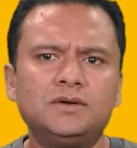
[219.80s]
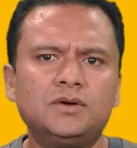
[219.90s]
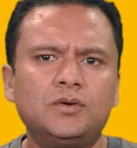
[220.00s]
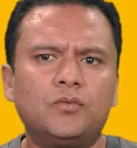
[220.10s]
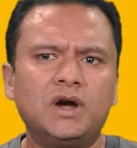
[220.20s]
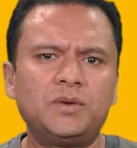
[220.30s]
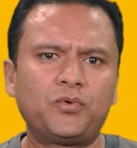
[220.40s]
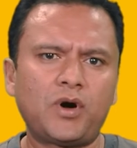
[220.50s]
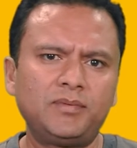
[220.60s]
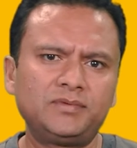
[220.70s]
While
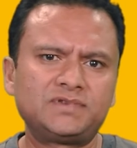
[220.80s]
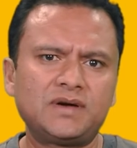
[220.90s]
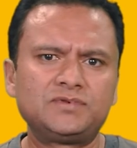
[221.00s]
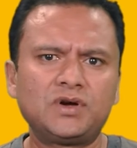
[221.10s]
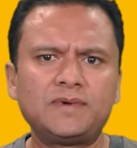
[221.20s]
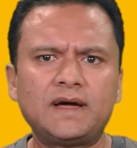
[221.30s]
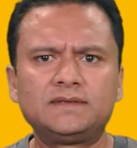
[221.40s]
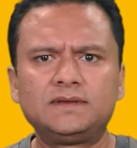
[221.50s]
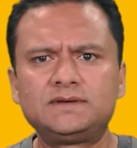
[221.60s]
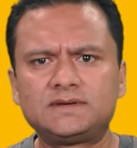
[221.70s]
problems observed
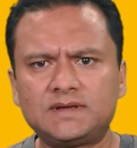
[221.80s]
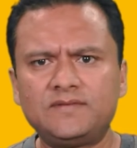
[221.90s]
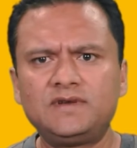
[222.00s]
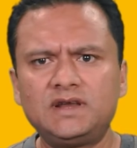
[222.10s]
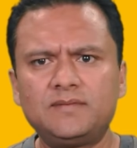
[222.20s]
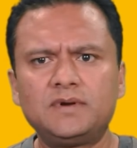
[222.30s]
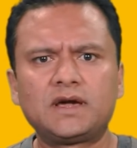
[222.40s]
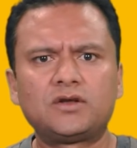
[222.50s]
at this event level can